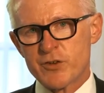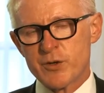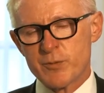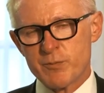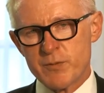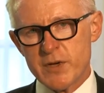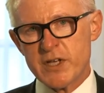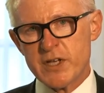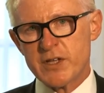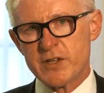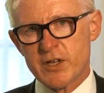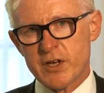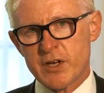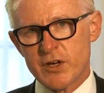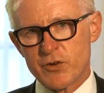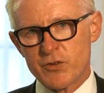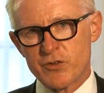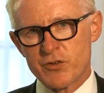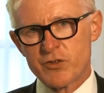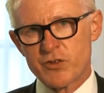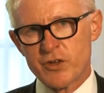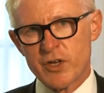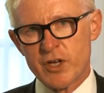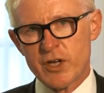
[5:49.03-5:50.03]
to meet
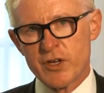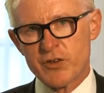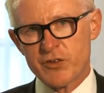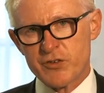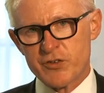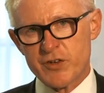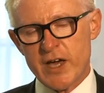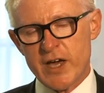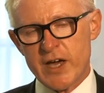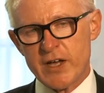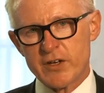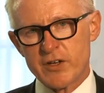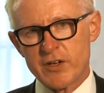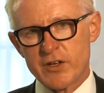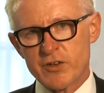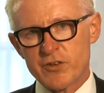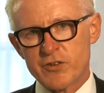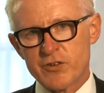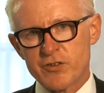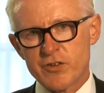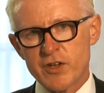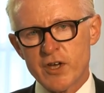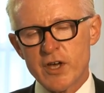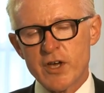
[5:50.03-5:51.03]
those
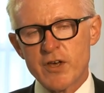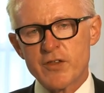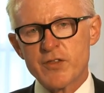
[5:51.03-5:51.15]
standards,